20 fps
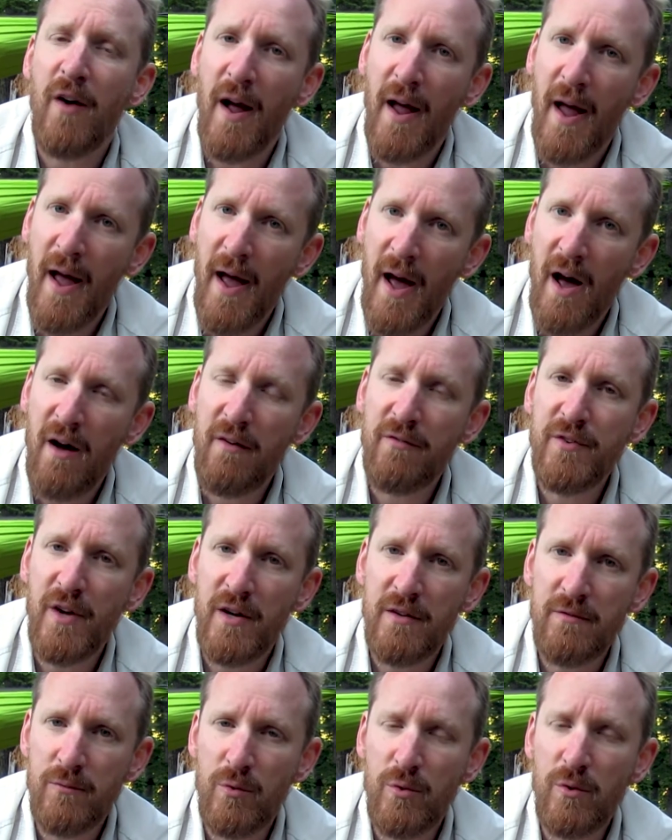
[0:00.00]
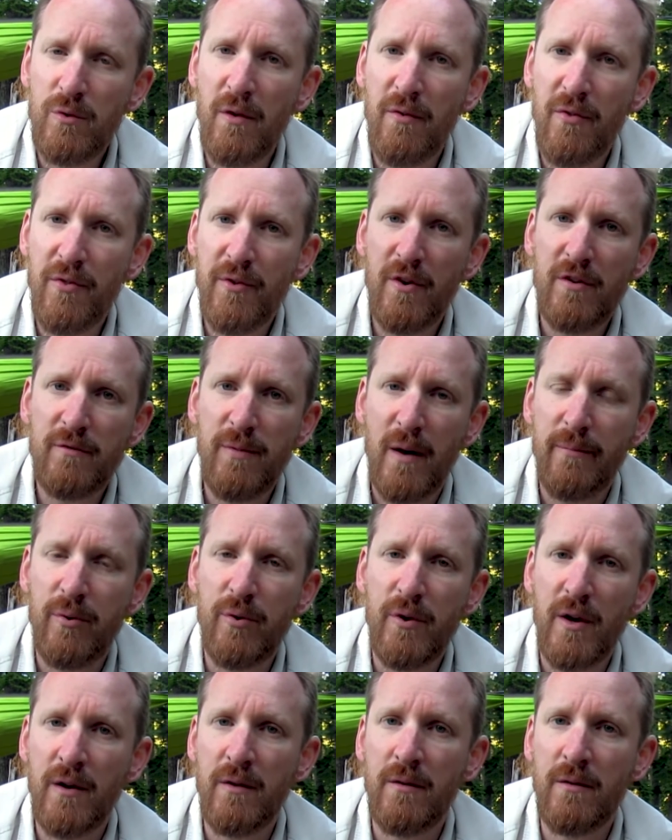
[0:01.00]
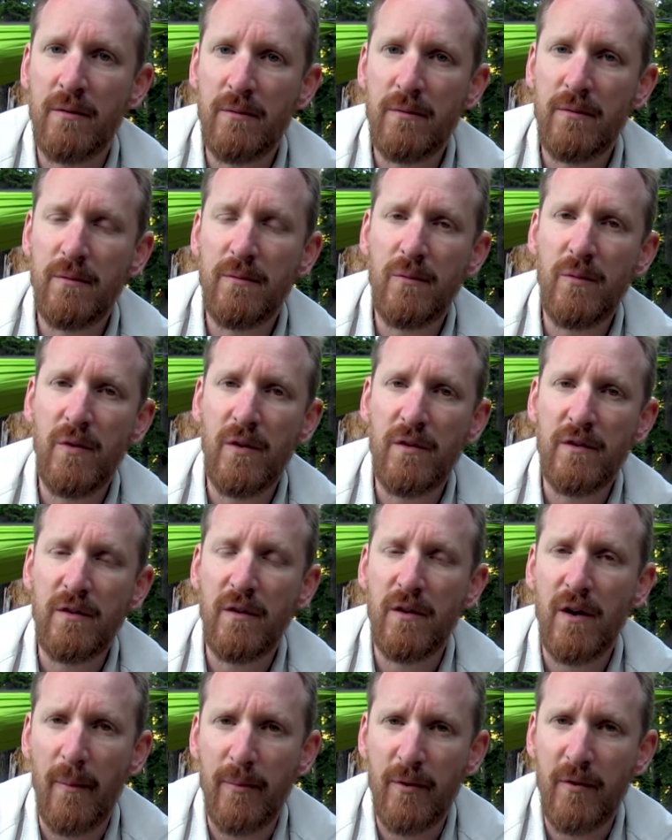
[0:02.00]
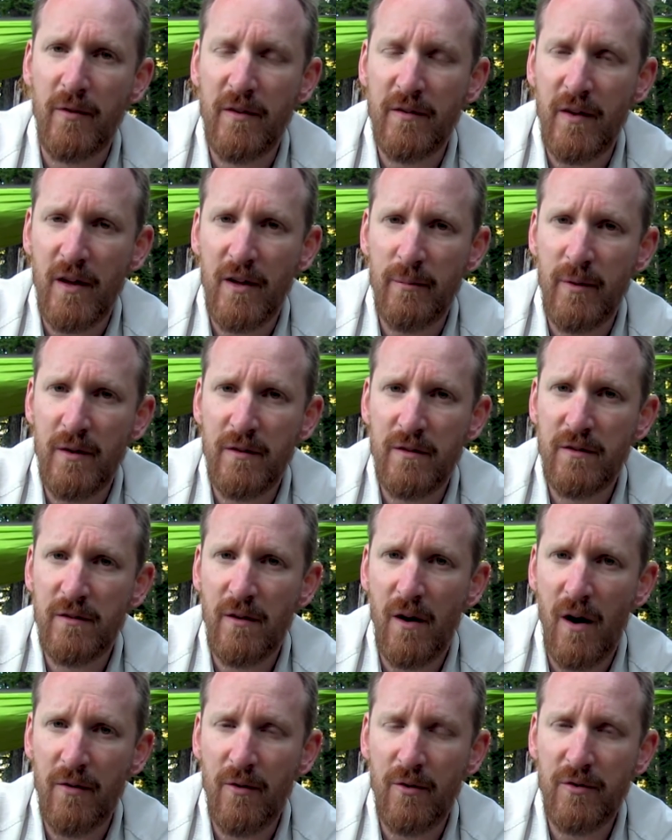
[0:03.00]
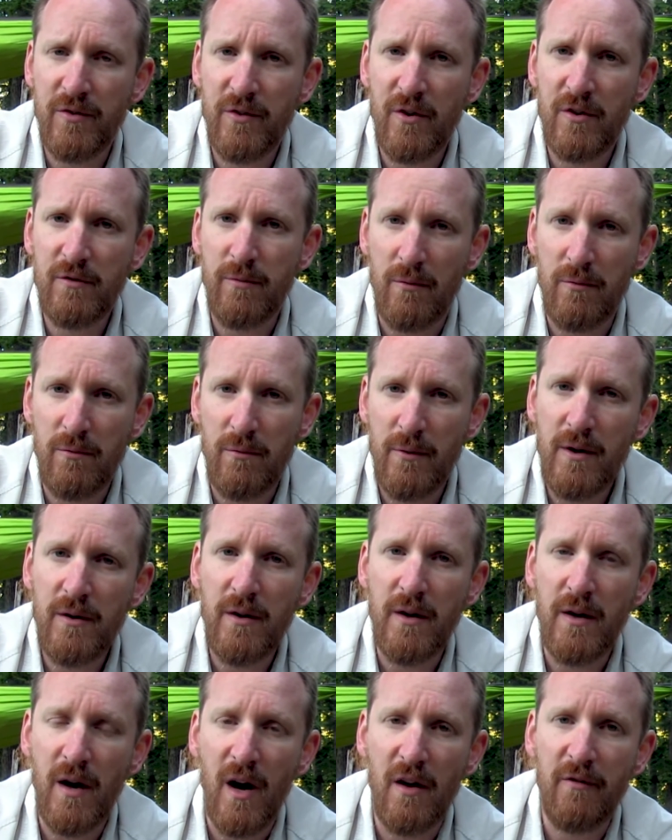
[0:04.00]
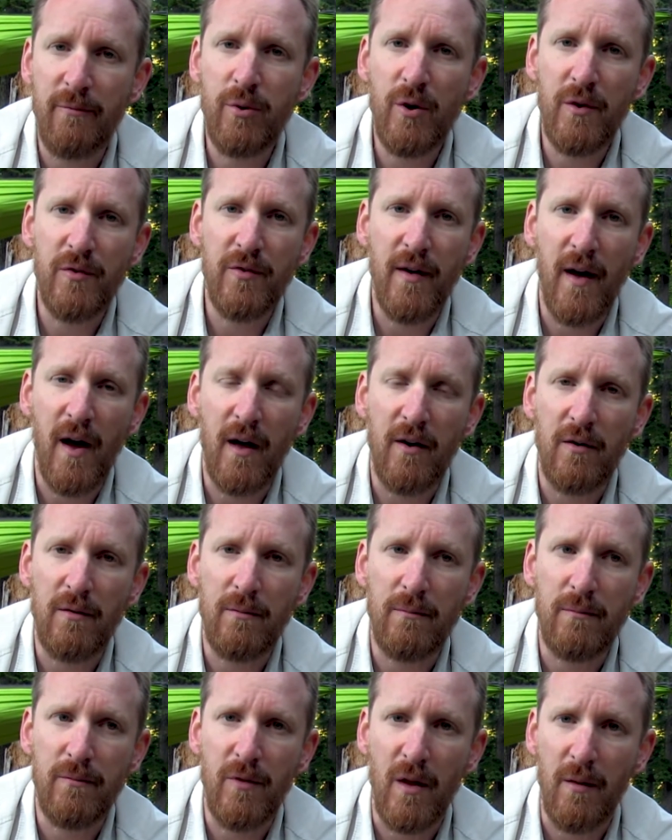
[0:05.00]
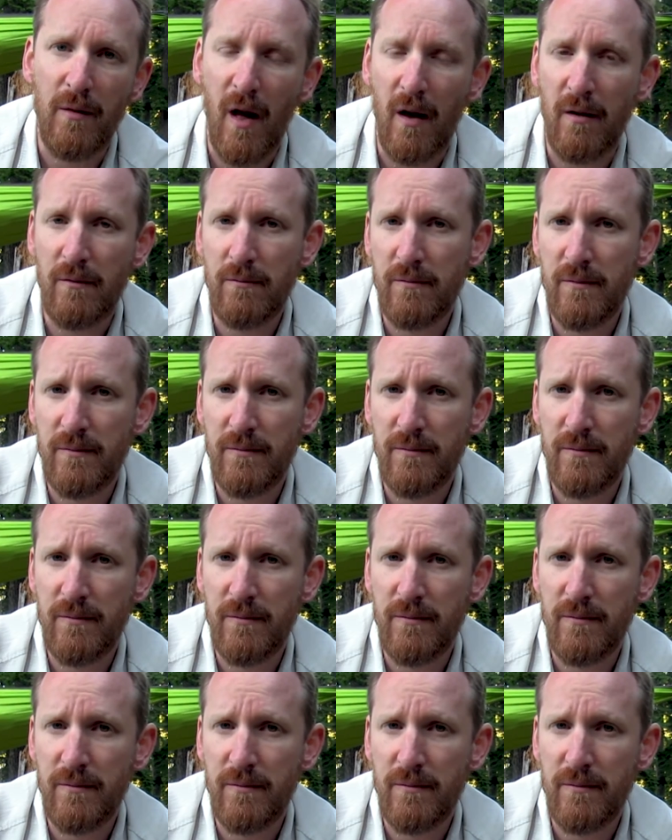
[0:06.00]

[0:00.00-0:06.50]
have done rule of thirds by putting a couple of these elements on those thirds, but really I've put the